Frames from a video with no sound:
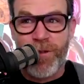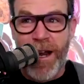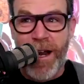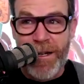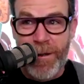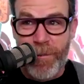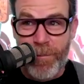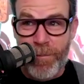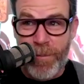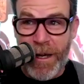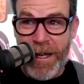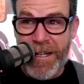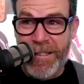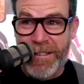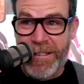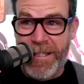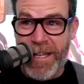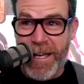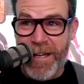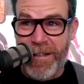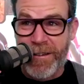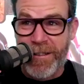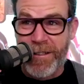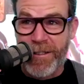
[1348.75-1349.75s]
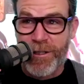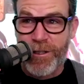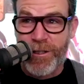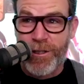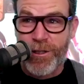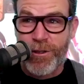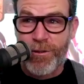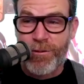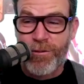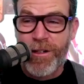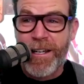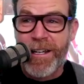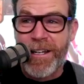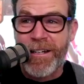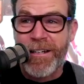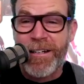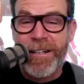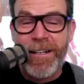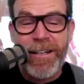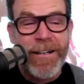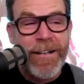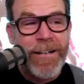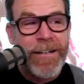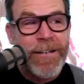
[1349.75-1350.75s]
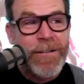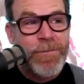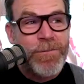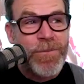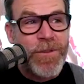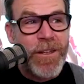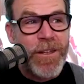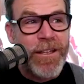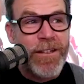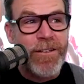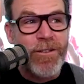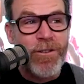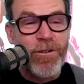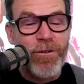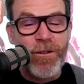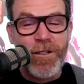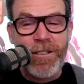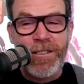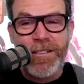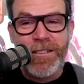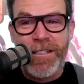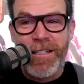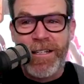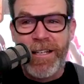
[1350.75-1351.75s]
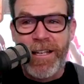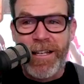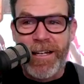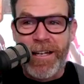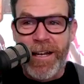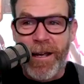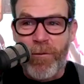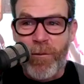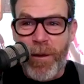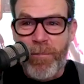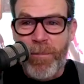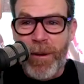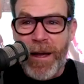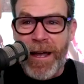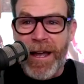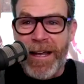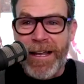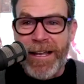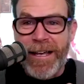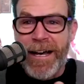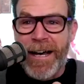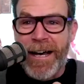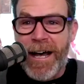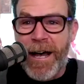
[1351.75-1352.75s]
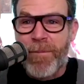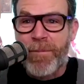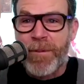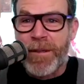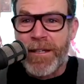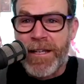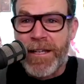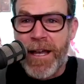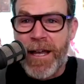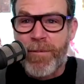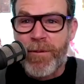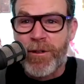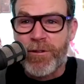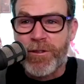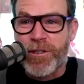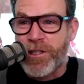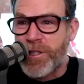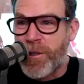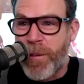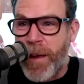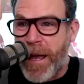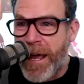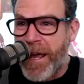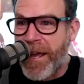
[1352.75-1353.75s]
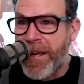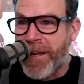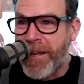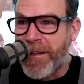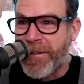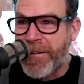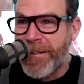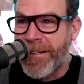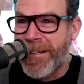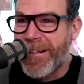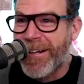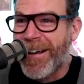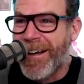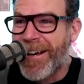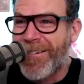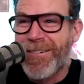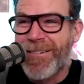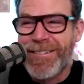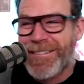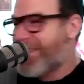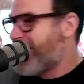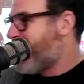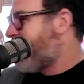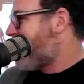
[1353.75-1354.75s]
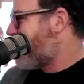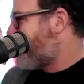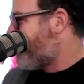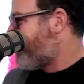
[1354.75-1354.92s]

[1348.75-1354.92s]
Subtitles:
a bike down the street in New York City and I went by a cop and the cop goes Shabang. And I was like,